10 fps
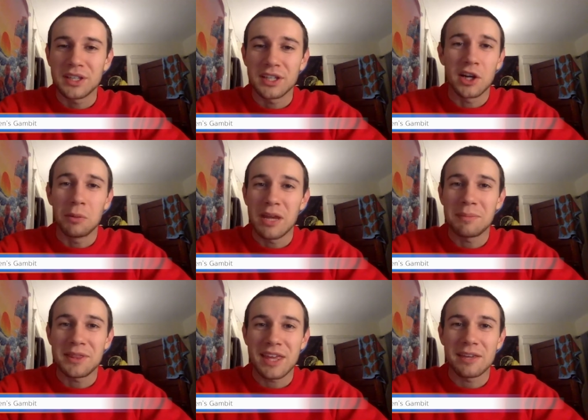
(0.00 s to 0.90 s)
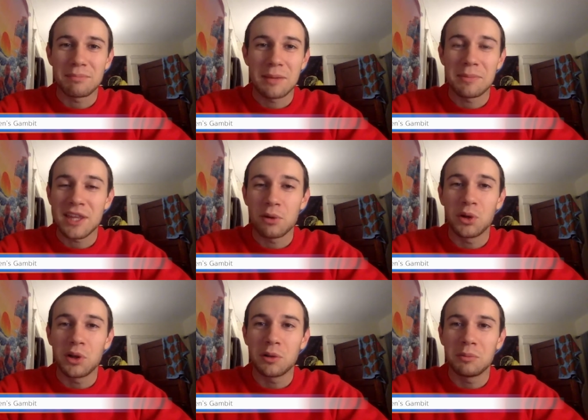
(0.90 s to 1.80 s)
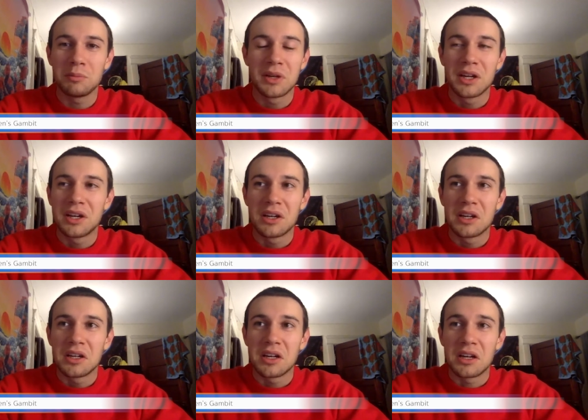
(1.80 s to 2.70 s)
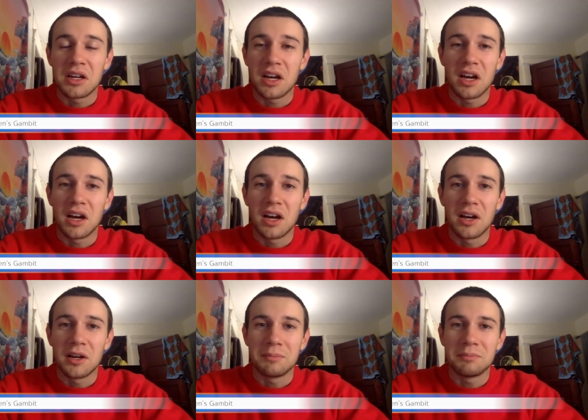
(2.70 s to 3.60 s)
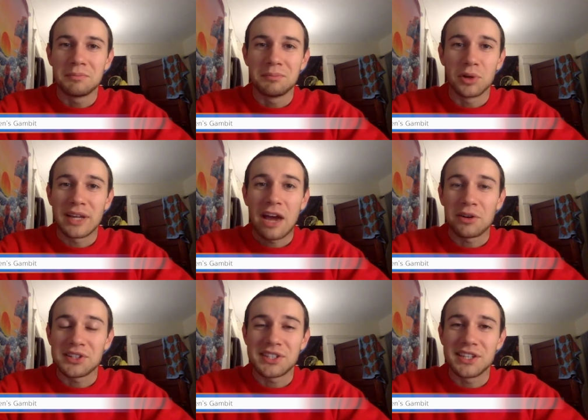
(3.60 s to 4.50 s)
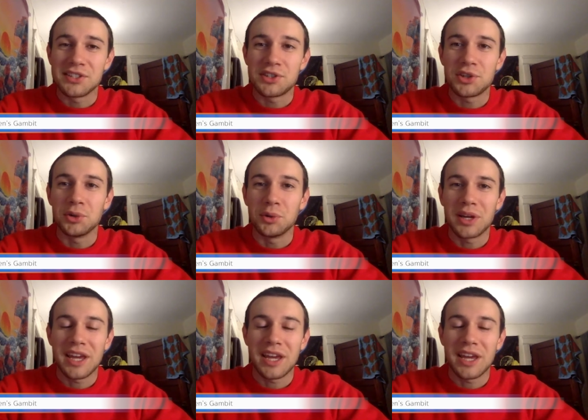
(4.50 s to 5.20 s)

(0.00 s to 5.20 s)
you know, maybe they maybe they will uh, bring out a season two.